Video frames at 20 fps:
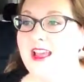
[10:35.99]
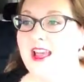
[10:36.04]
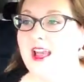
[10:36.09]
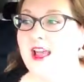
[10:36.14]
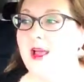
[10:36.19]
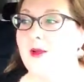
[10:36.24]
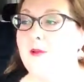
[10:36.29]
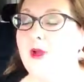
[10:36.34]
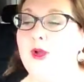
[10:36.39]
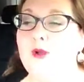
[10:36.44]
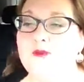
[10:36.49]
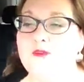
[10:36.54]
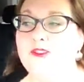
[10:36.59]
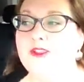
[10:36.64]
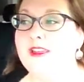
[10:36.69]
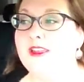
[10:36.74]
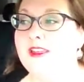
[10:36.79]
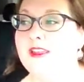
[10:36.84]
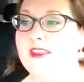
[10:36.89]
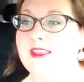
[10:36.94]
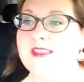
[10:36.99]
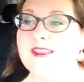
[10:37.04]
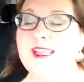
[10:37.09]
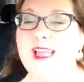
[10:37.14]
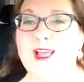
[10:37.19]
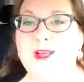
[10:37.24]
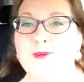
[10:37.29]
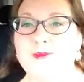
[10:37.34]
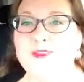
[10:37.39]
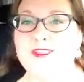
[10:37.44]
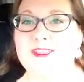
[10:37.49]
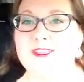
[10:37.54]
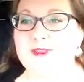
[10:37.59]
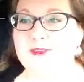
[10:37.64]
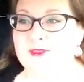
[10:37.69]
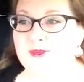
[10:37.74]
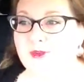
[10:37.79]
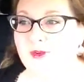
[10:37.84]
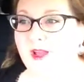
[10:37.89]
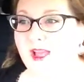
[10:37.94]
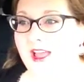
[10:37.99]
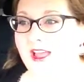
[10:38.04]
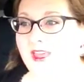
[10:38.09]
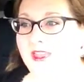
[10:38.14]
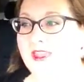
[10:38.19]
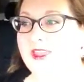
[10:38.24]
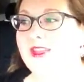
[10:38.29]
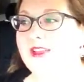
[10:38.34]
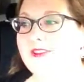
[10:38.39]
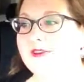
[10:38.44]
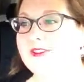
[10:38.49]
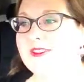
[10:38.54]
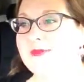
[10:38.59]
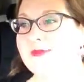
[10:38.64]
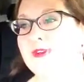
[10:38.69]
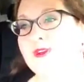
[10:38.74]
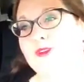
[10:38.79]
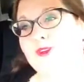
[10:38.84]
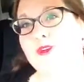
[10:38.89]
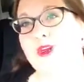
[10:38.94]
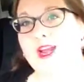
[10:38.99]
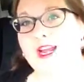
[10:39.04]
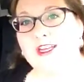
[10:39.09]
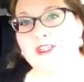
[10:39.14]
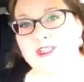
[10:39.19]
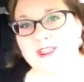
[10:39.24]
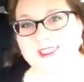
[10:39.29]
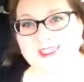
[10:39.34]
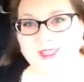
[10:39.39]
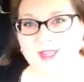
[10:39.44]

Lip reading: Hopefully this helped you think of some new strategies,